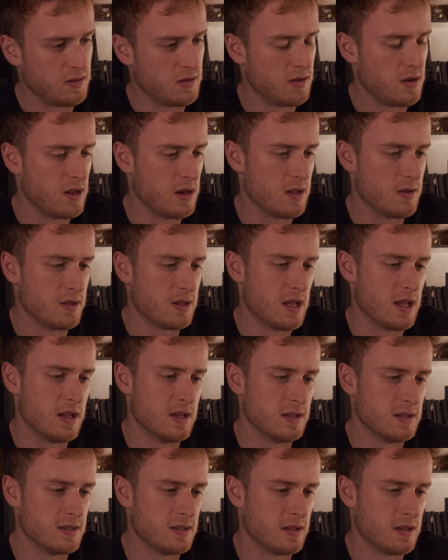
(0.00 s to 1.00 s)
no idea what that
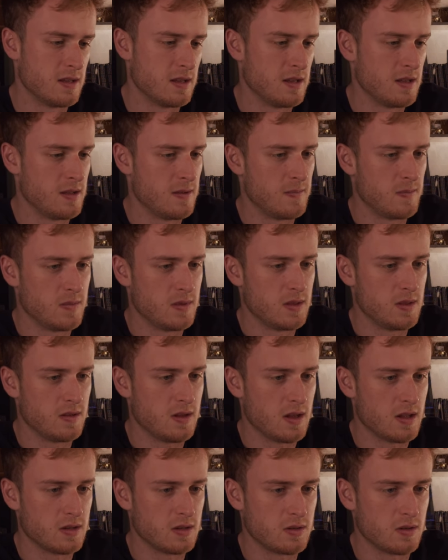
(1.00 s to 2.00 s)
is. You
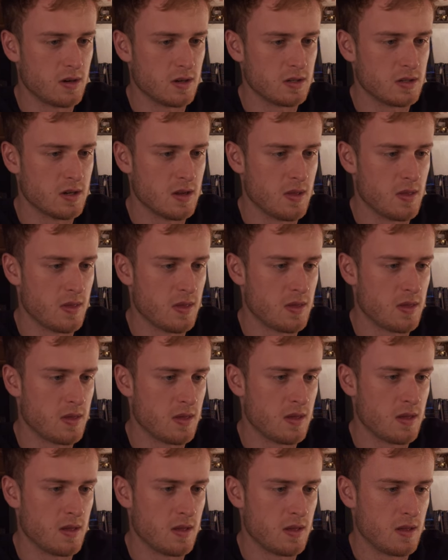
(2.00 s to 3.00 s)
got
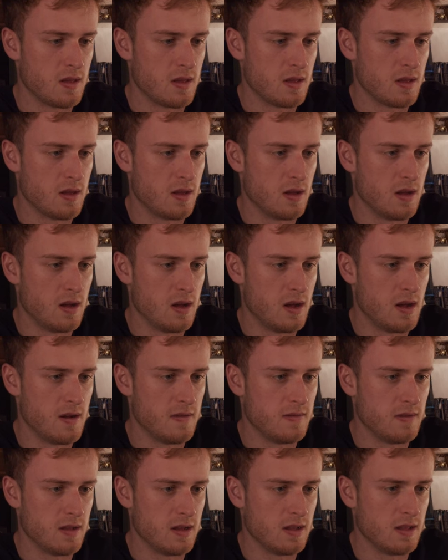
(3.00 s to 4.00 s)
instructions,
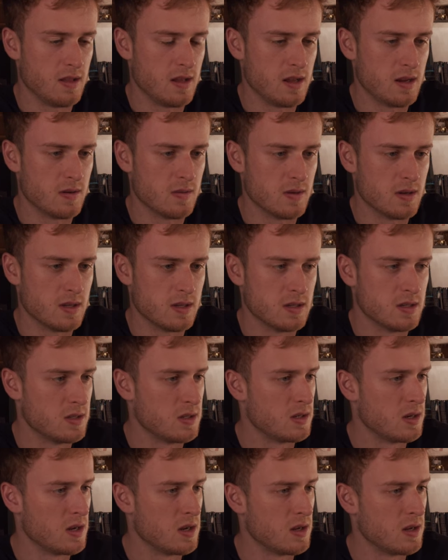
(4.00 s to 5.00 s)
offline
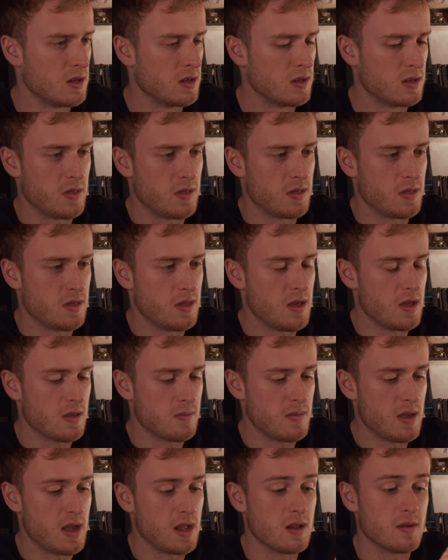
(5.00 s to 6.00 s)
language, thick
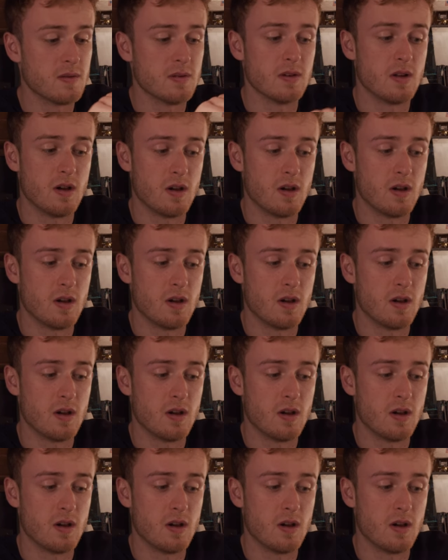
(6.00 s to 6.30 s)
manual in